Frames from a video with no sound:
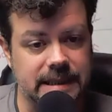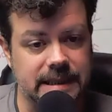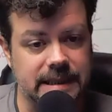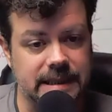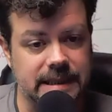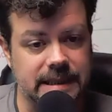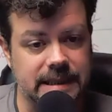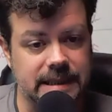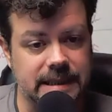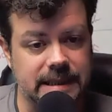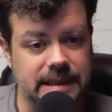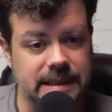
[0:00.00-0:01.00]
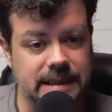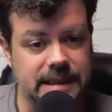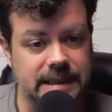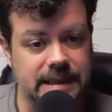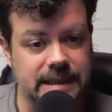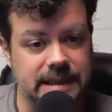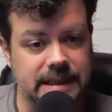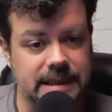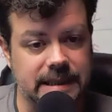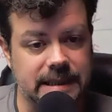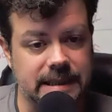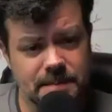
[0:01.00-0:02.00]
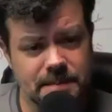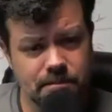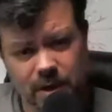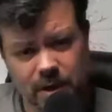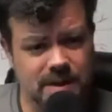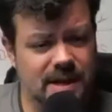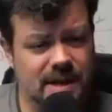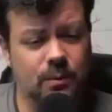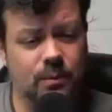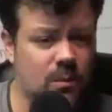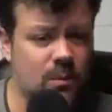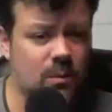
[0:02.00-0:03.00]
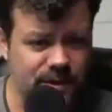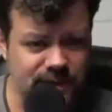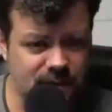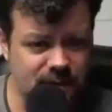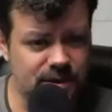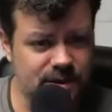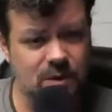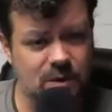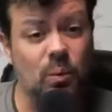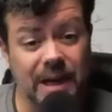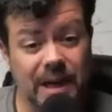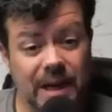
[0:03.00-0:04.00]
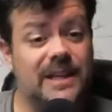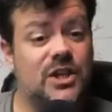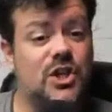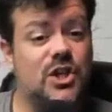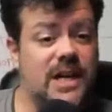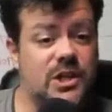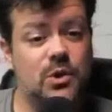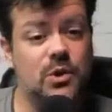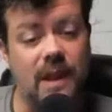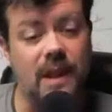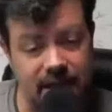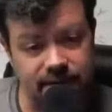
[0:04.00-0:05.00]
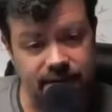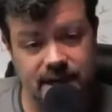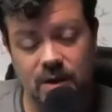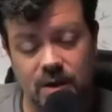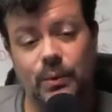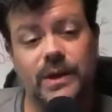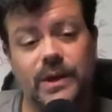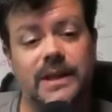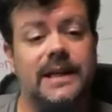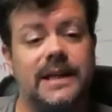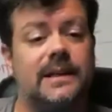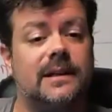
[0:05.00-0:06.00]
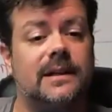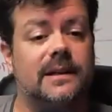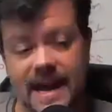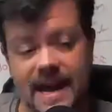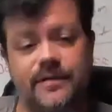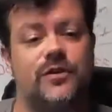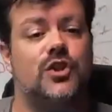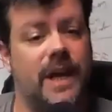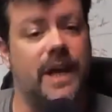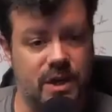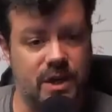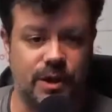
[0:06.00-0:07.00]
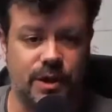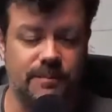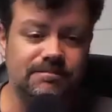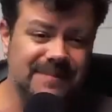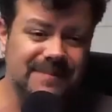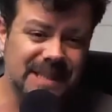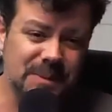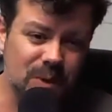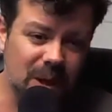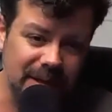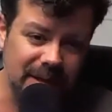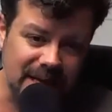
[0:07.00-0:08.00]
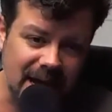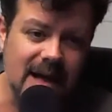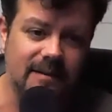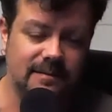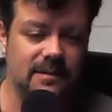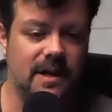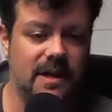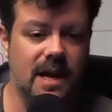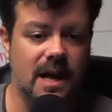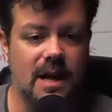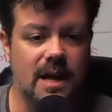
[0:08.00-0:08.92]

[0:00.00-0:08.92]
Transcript: And that's great, but you know, what's that really worth? Does that really change your life? Is that really life changing? Nah, probably not. Right?